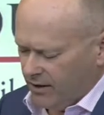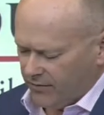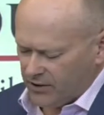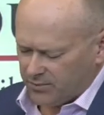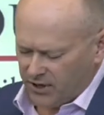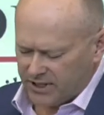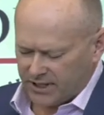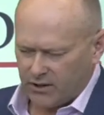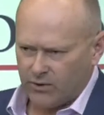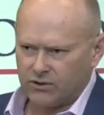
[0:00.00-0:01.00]
First
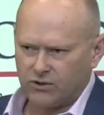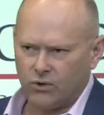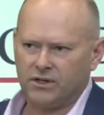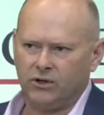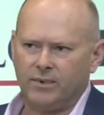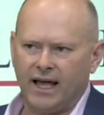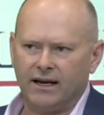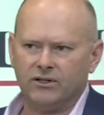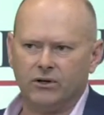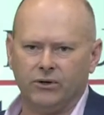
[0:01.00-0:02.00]
project I want to talk to you about
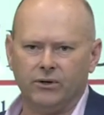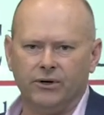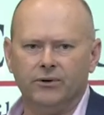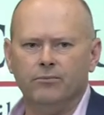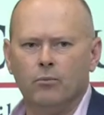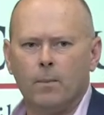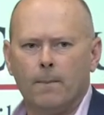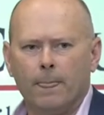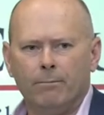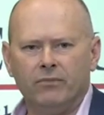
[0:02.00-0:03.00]
is Kulu.
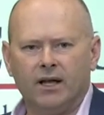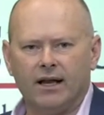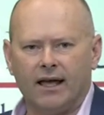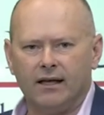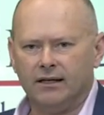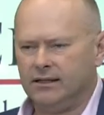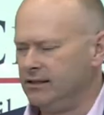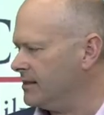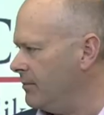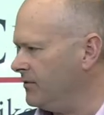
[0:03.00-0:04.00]
Now,
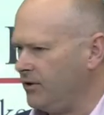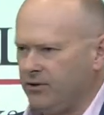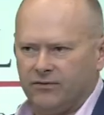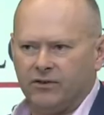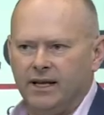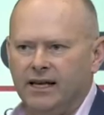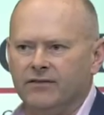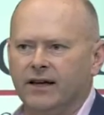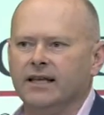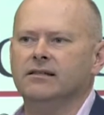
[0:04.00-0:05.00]
some of you are familiar
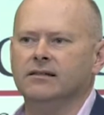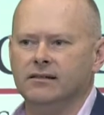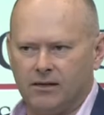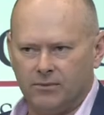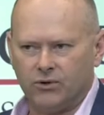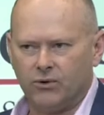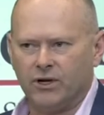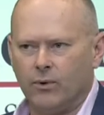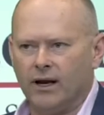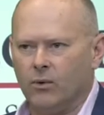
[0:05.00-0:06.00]
faces. I'm sure
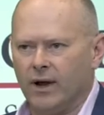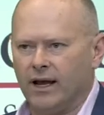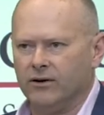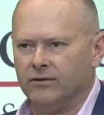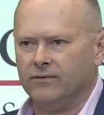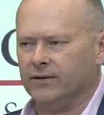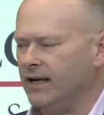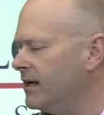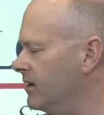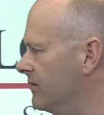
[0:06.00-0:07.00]
you're well aware of, uh,
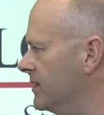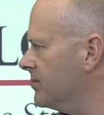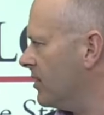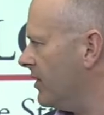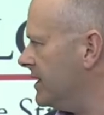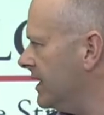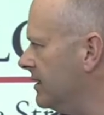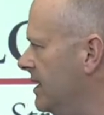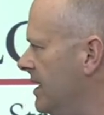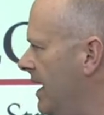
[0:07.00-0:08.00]
of this
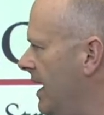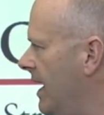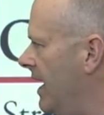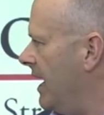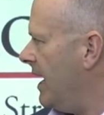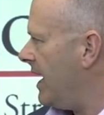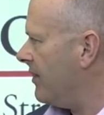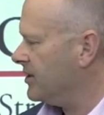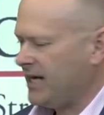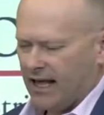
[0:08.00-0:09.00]
project
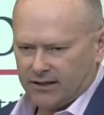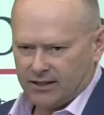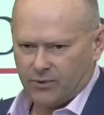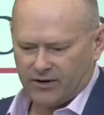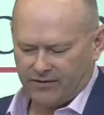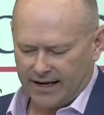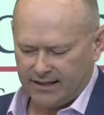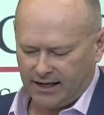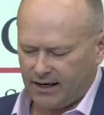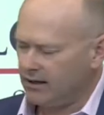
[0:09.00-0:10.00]
and the challenges we're
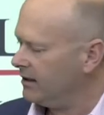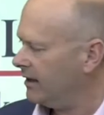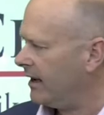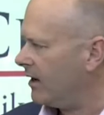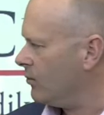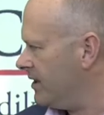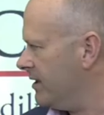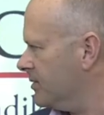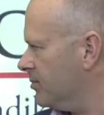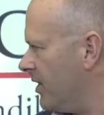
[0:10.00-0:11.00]
facing uh, with
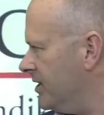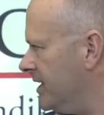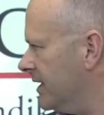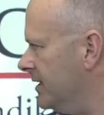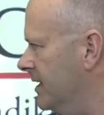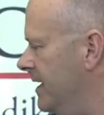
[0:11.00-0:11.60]
this project.